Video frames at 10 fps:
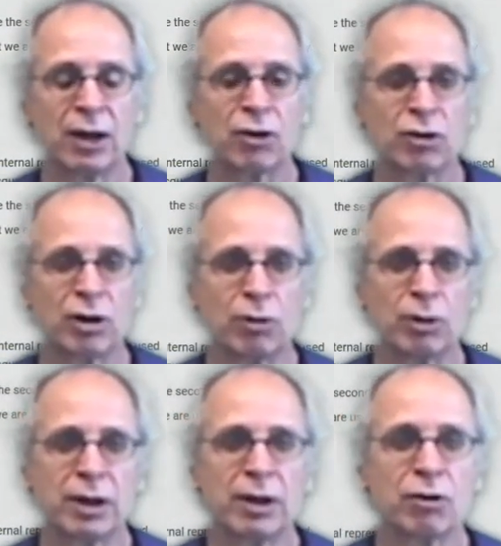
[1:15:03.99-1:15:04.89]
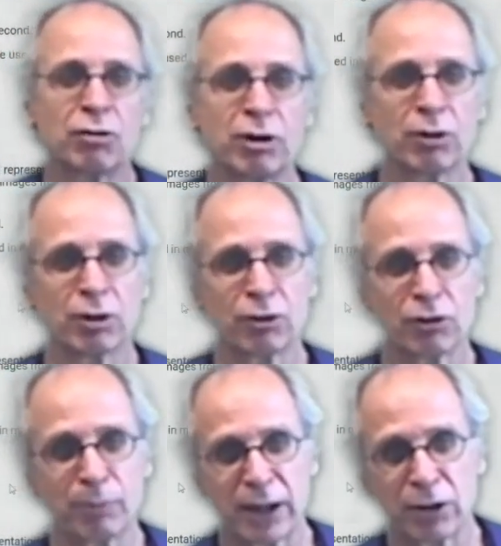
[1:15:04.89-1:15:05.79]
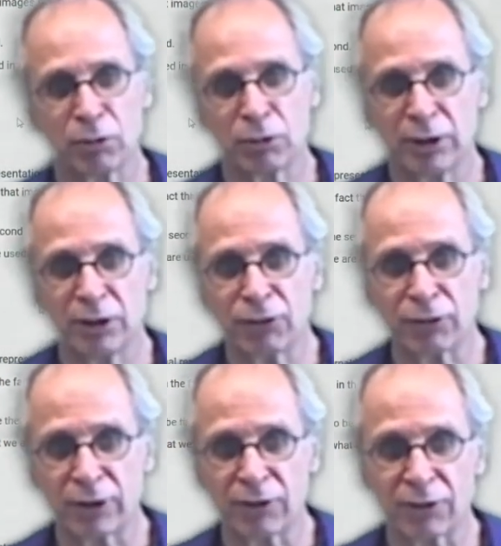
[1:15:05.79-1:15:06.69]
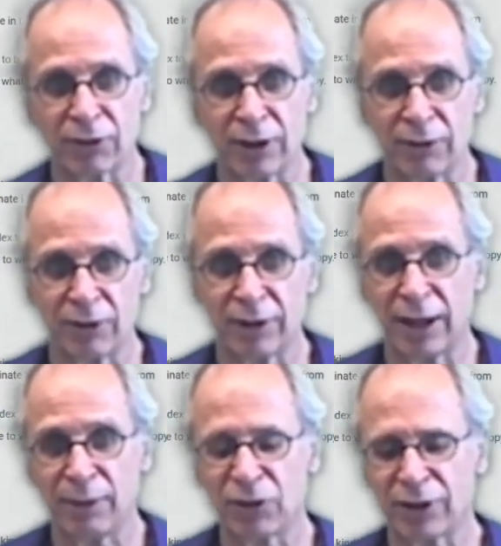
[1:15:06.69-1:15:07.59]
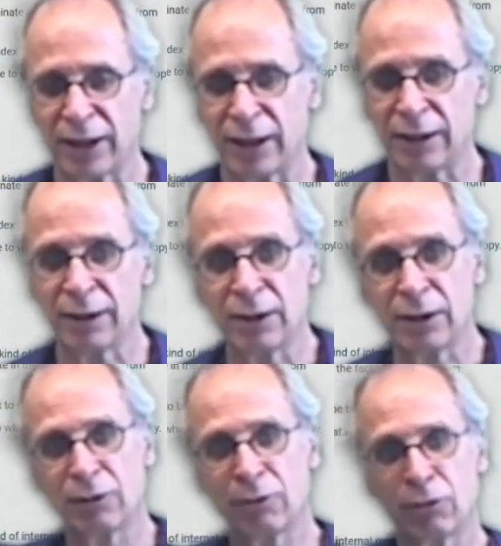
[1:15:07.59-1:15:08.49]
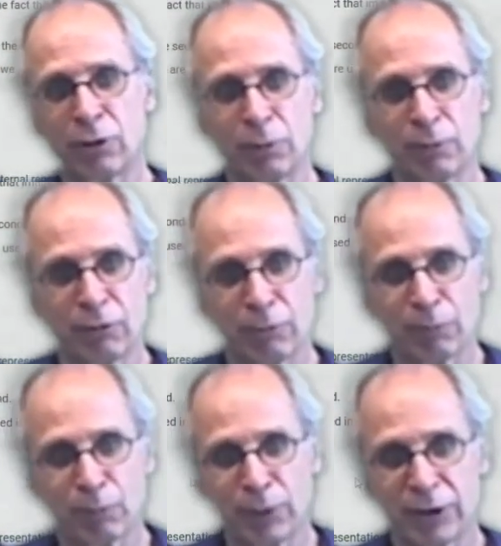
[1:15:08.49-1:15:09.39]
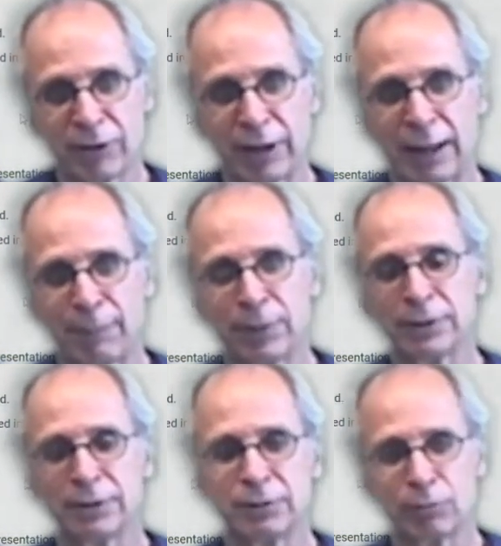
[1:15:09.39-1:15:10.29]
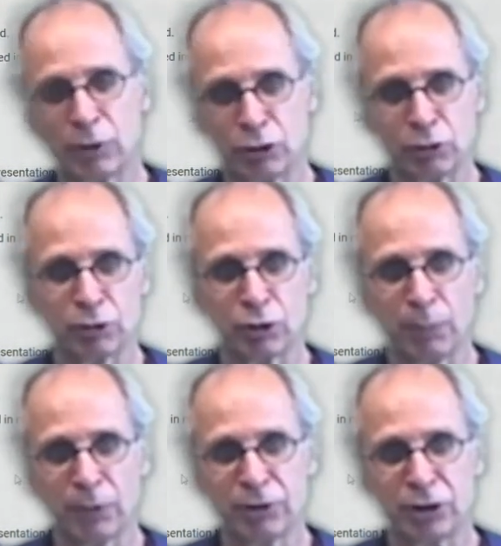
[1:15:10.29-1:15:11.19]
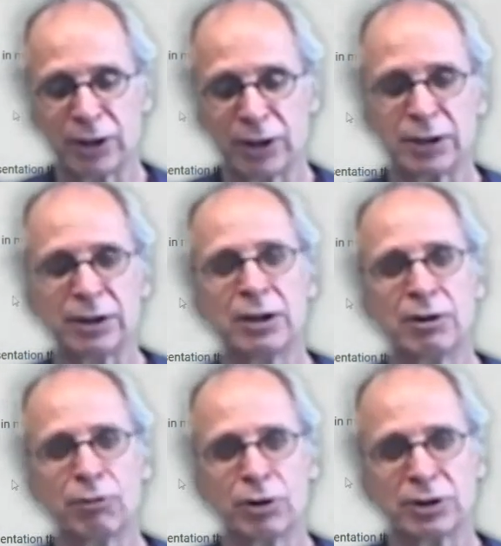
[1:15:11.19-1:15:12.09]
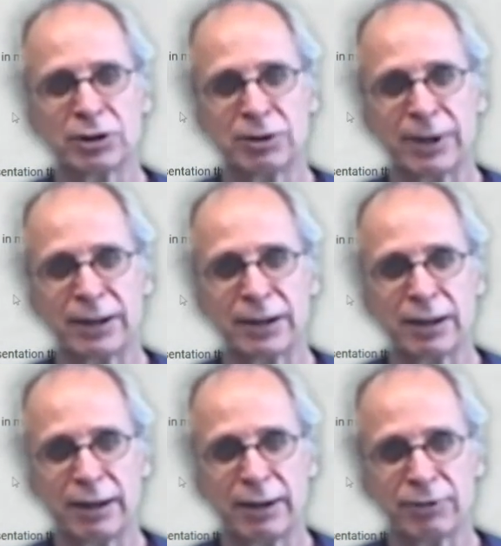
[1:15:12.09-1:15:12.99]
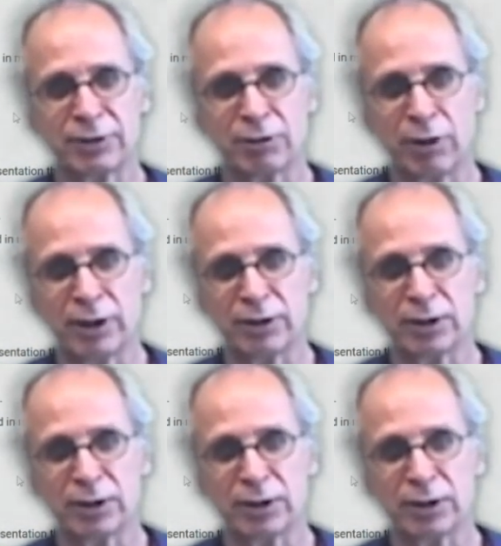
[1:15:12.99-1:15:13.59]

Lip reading: So 3 orders of magnitude difference in the time scale from pixel up, also on top of each other, versus the one left and right.